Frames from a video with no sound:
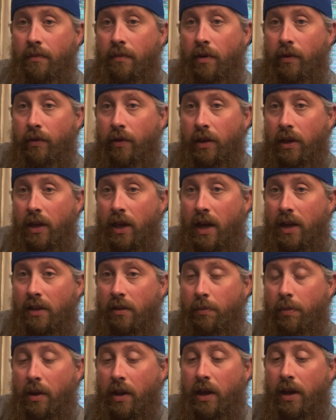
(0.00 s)
I really like
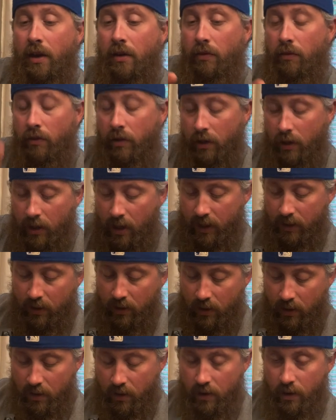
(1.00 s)
the plate, really like the
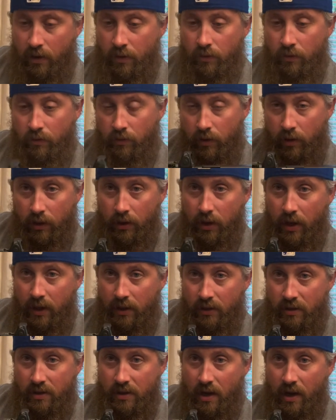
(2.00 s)
gun, really
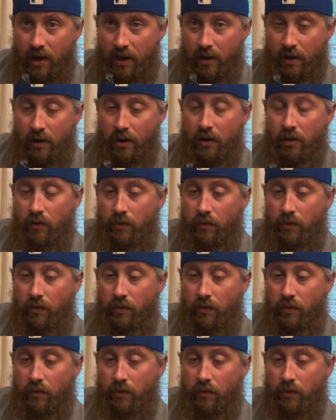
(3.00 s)
like the sight,